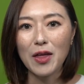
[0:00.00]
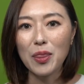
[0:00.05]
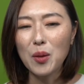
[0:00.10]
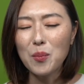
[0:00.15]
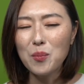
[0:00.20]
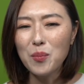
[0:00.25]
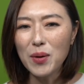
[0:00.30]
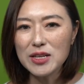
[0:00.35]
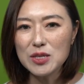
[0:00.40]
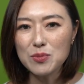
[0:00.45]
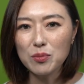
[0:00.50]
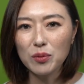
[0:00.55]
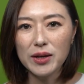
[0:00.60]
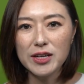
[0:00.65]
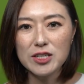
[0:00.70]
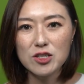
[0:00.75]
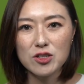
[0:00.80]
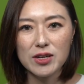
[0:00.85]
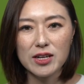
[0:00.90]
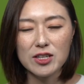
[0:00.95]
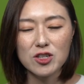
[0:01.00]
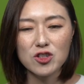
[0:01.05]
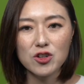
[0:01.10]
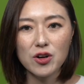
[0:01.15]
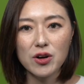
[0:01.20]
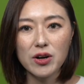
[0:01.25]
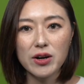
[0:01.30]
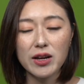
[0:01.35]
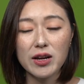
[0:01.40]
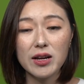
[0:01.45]
The best place to get
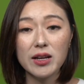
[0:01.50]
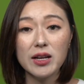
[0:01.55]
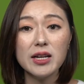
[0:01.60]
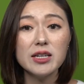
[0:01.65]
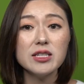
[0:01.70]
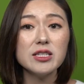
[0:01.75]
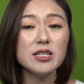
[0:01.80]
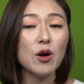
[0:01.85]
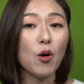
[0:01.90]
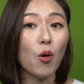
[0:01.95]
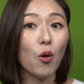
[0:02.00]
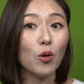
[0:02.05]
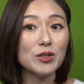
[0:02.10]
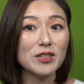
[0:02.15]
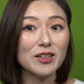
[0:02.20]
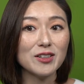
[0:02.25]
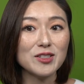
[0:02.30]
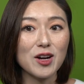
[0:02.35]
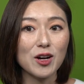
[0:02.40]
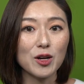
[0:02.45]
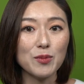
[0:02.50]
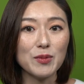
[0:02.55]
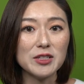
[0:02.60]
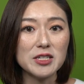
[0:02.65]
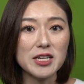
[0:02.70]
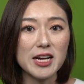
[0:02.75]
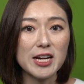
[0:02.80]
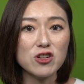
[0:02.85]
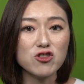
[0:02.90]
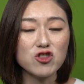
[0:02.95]
started is the OTel
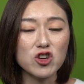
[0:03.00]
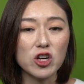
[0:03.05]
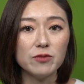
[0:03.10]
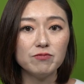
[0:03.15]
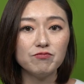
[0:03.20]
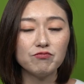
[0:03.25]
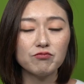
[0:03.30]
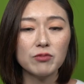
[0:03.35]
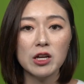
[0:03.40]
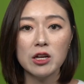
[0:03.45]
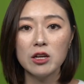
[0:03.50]
documentation.